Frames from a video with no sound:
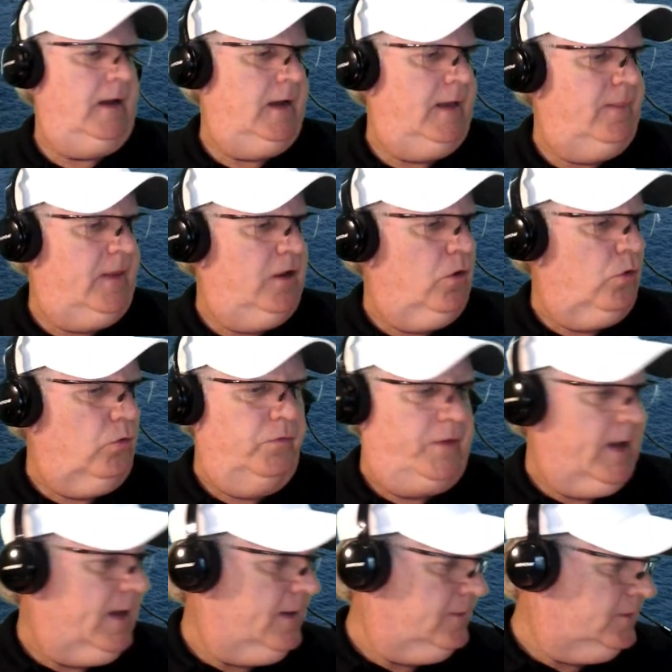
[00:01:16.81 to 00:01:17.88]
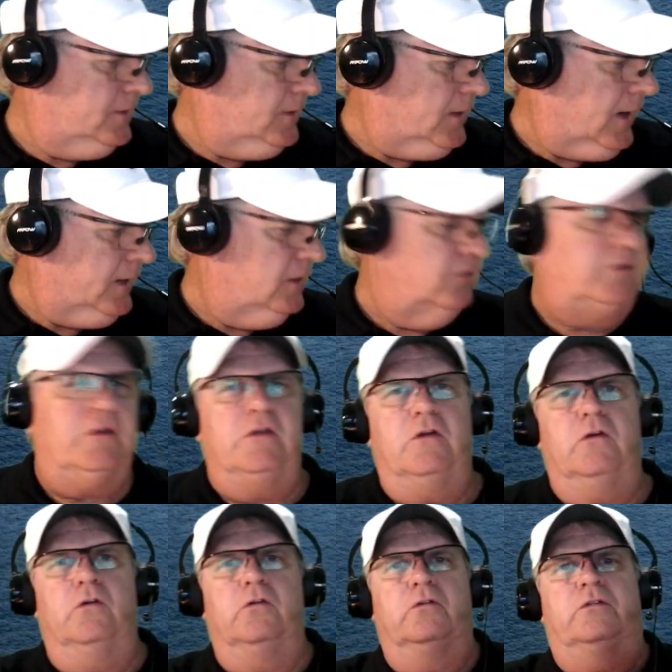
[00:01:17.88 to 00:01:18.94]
In the old days, I used to use